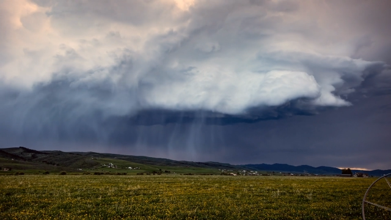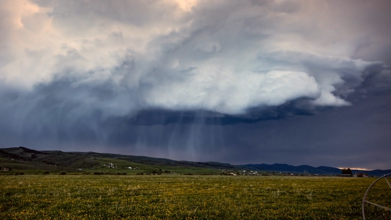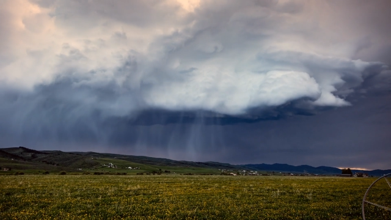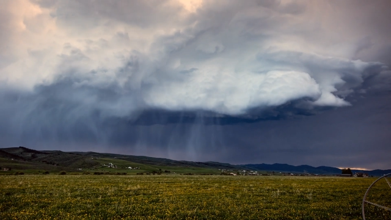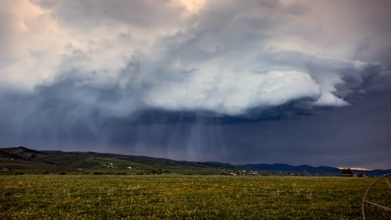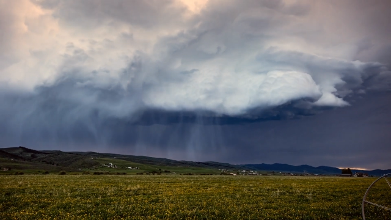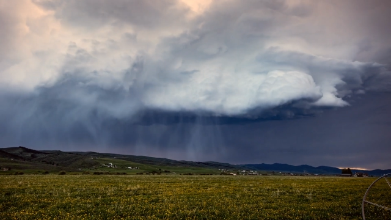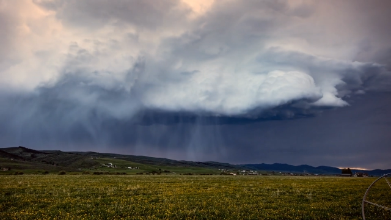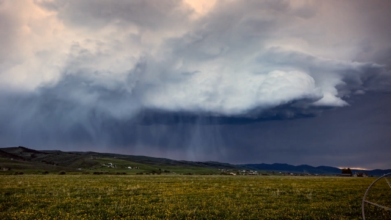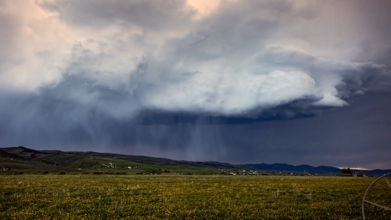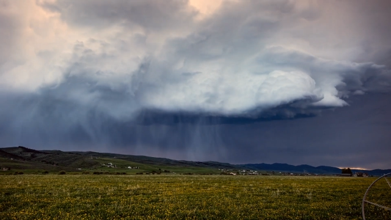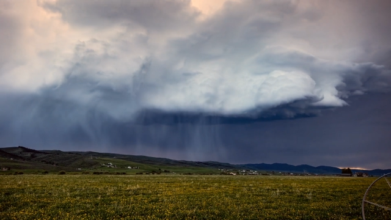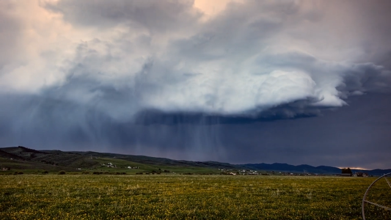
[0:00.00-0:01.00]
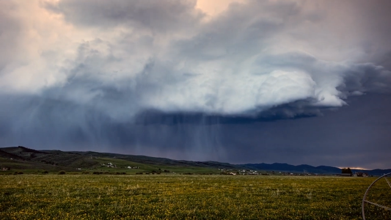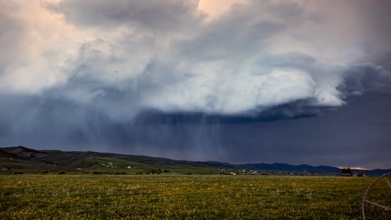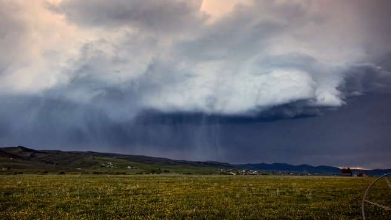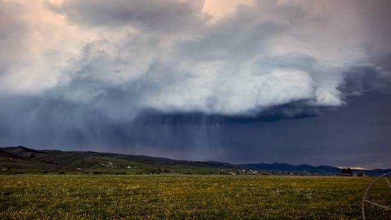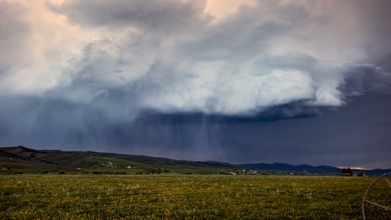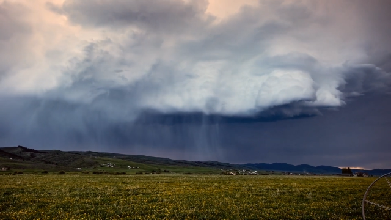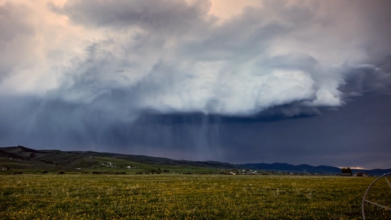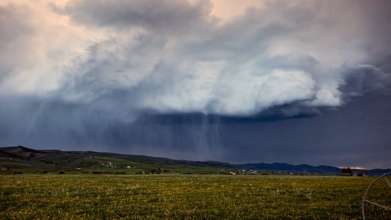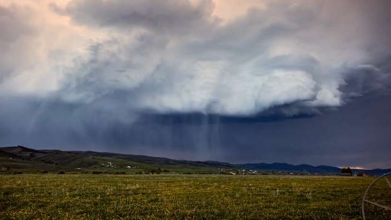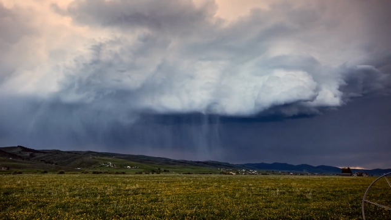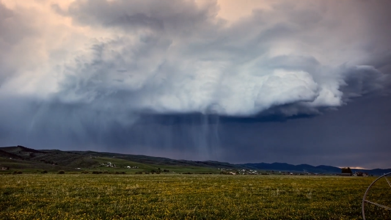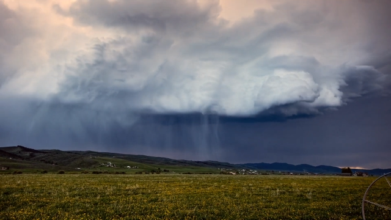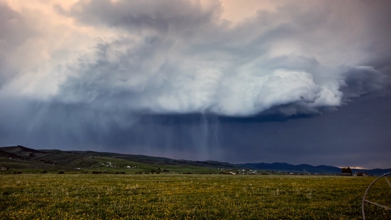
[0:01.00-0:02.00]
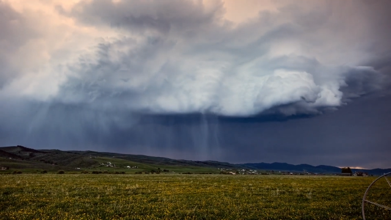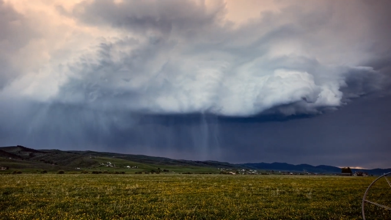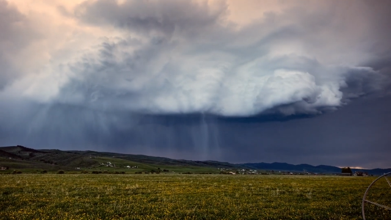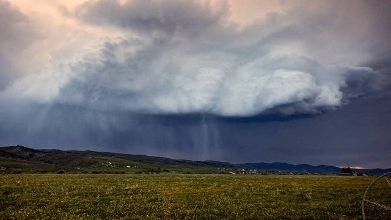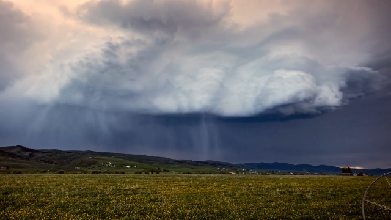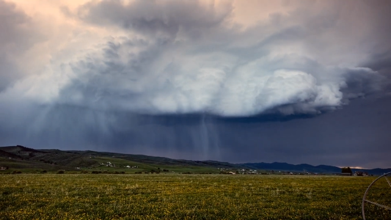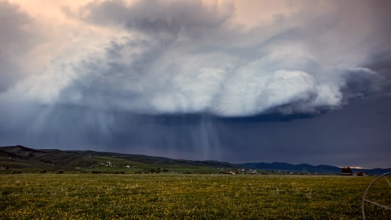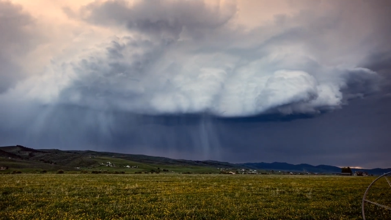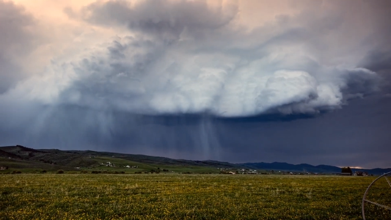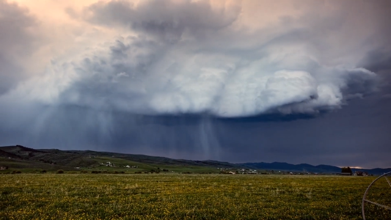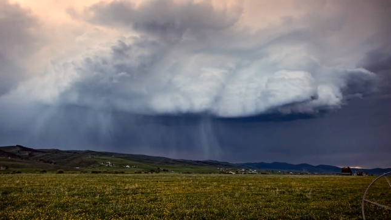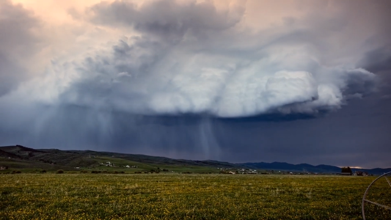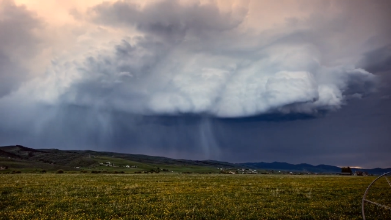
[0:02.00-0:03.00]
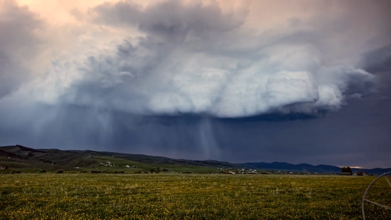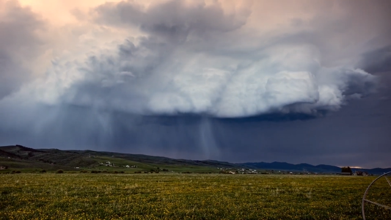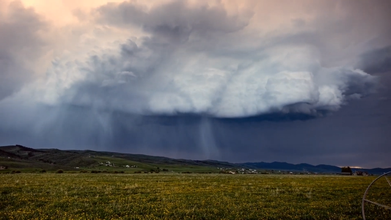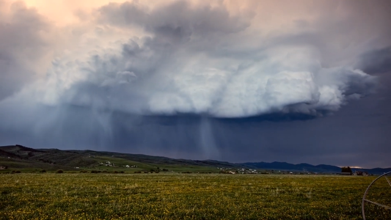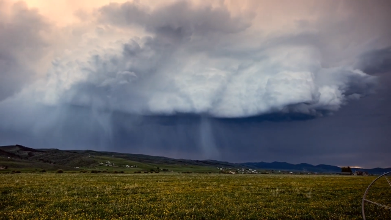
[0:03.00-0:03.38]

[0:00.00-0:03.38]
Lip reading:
No face is visible, so there are no lips to read.